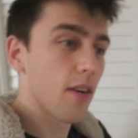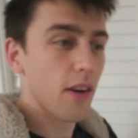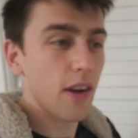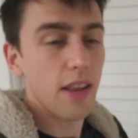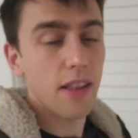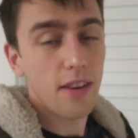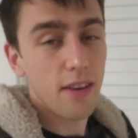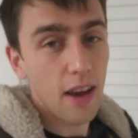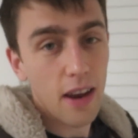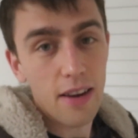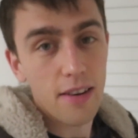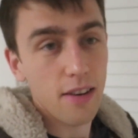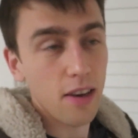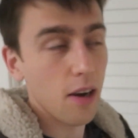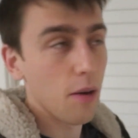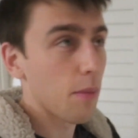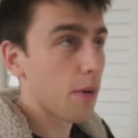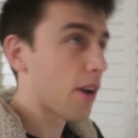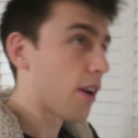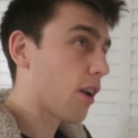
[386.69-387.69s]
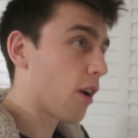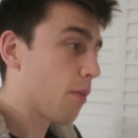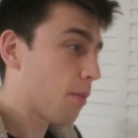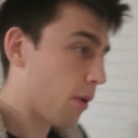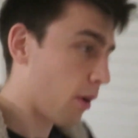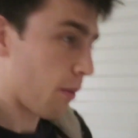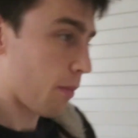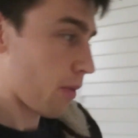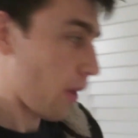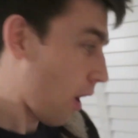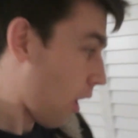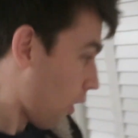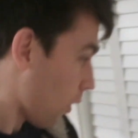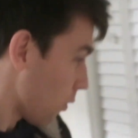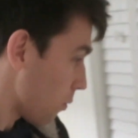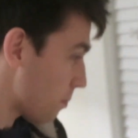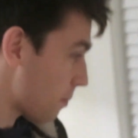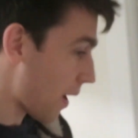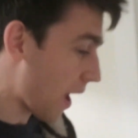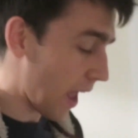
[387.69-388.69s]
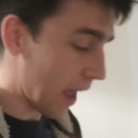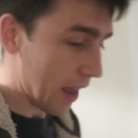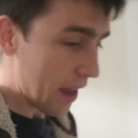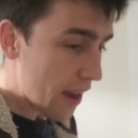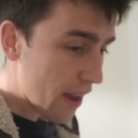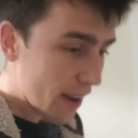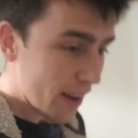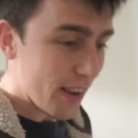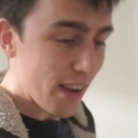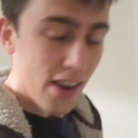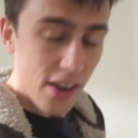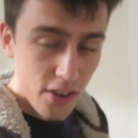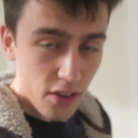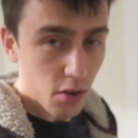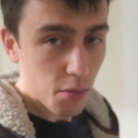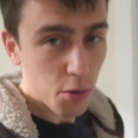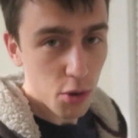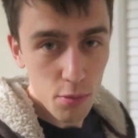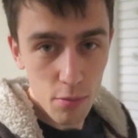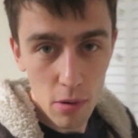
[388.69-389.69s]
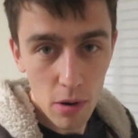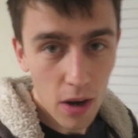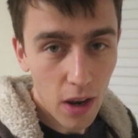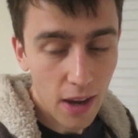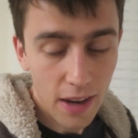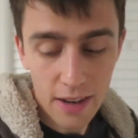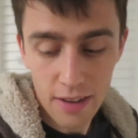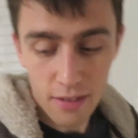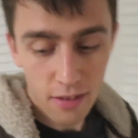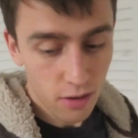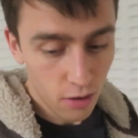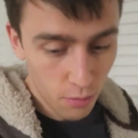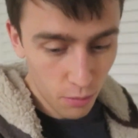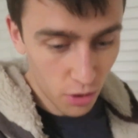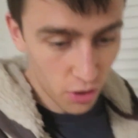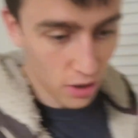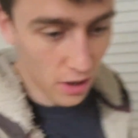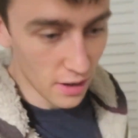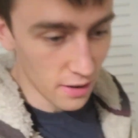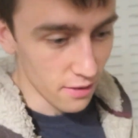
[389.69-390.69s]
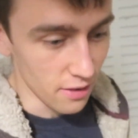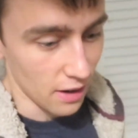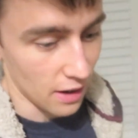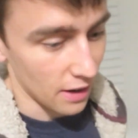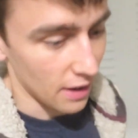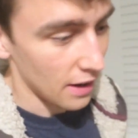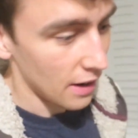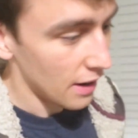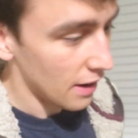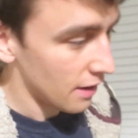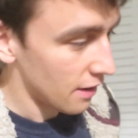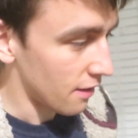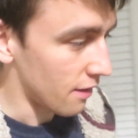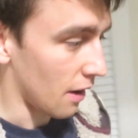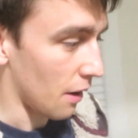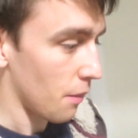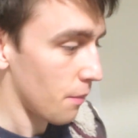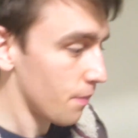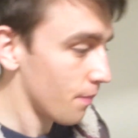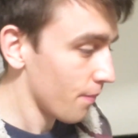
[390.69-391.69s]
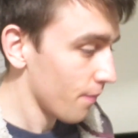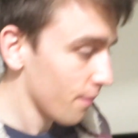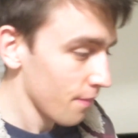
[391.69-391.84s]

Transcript: in the daytime we can open up the whole bay. Yeah, so much more light, so much nicer. So,